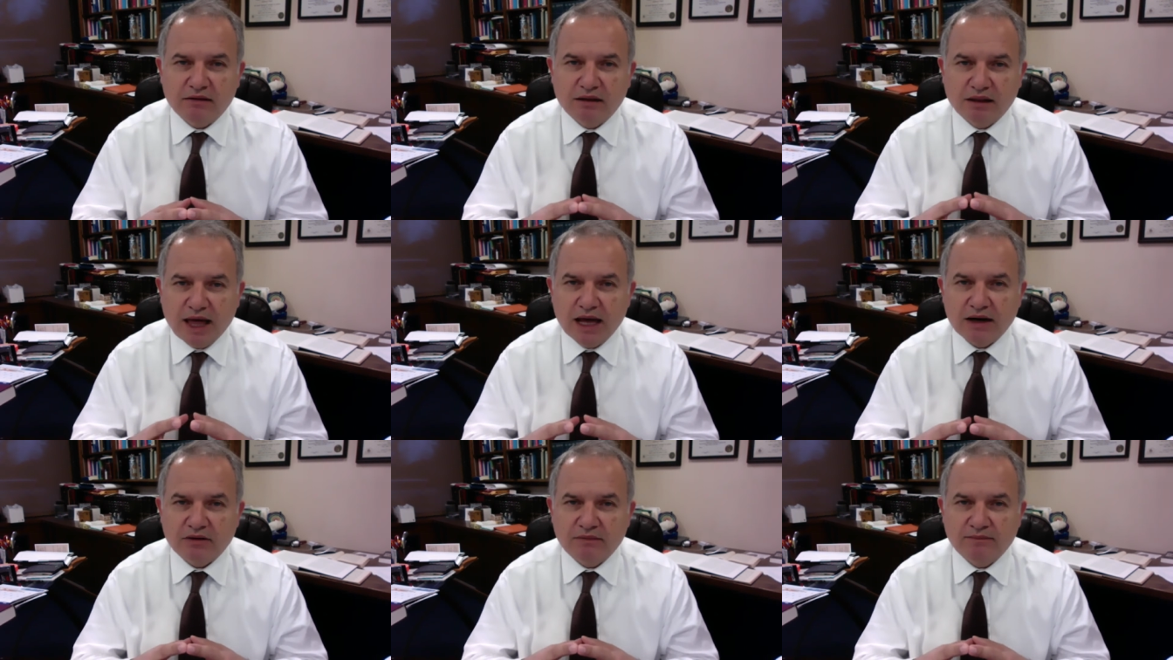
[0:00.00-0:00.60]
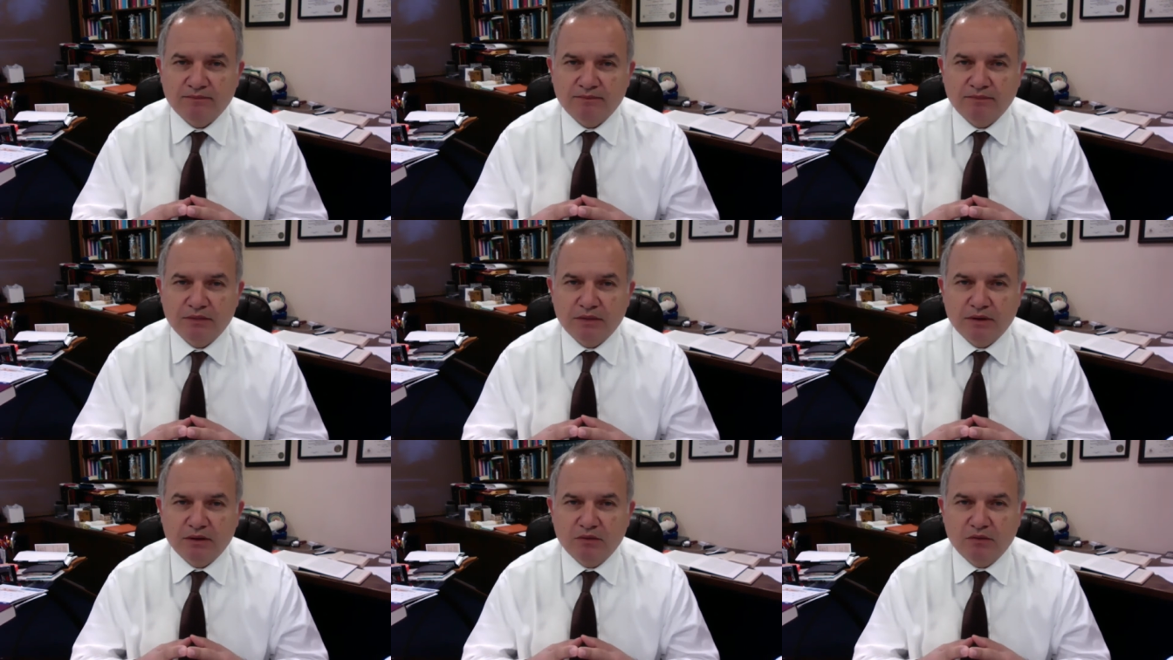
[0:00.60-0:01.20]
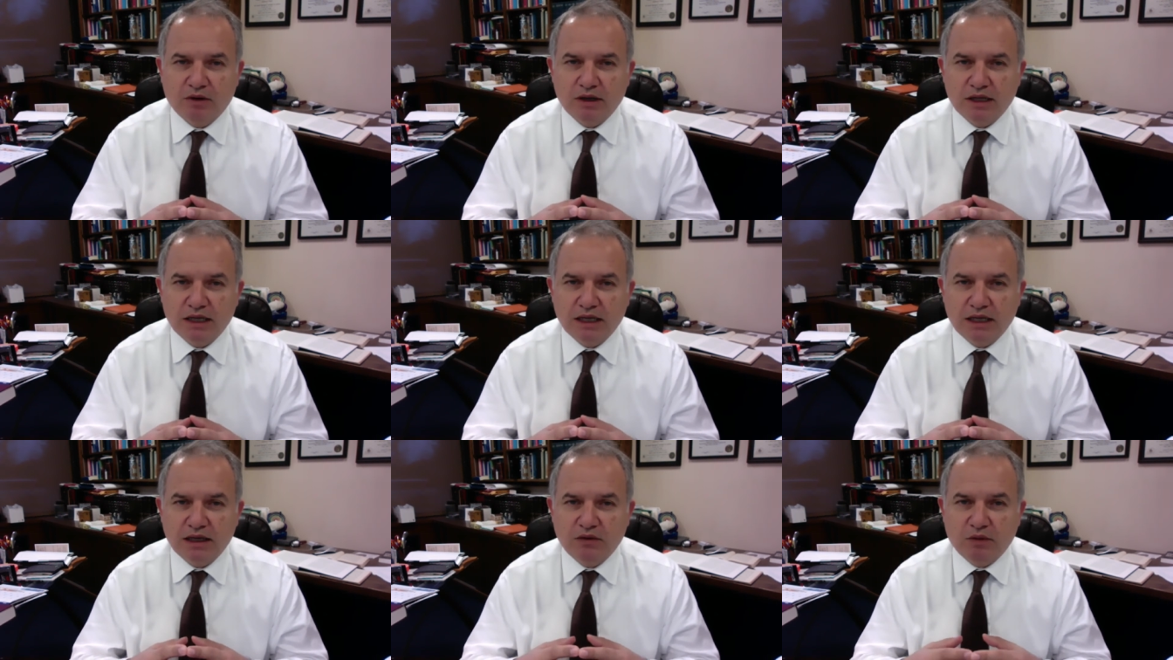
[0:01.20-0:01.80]
ladder when
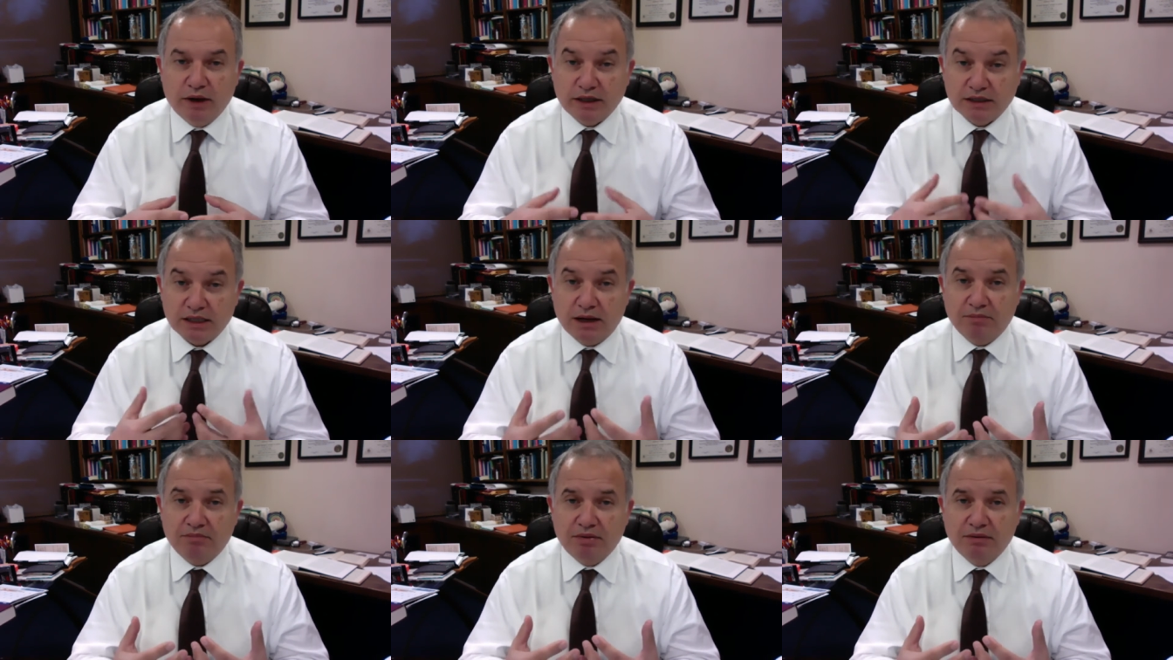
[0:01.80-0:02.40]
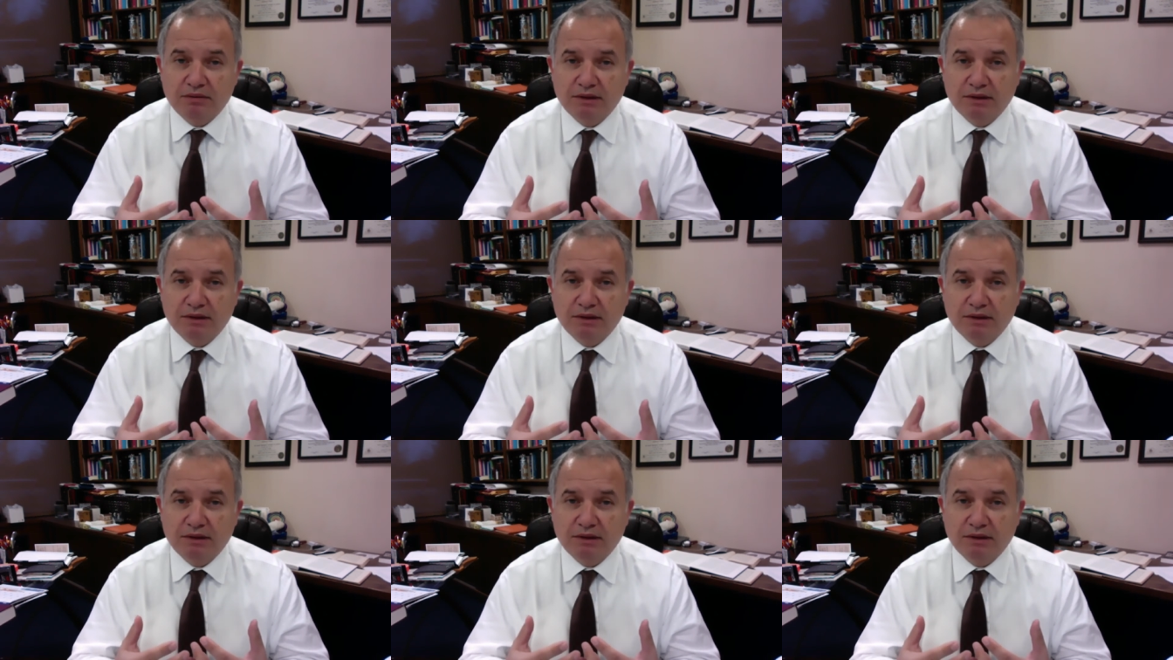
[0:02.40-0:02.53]
he wakes up